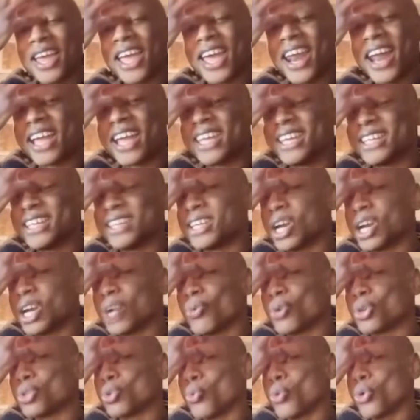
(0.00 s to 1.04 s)
like and I get
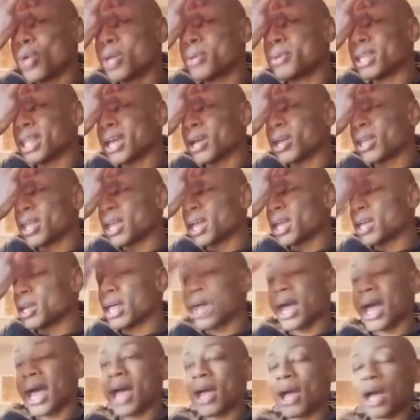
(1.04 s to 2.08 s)
there with women like like
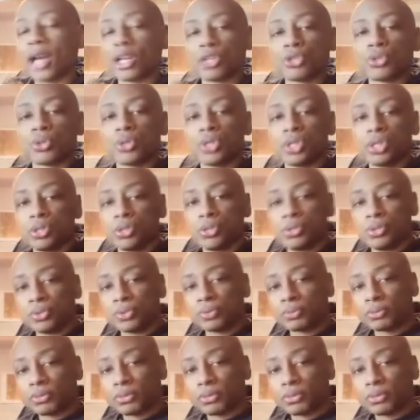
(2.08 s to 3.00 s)
I, I truly do.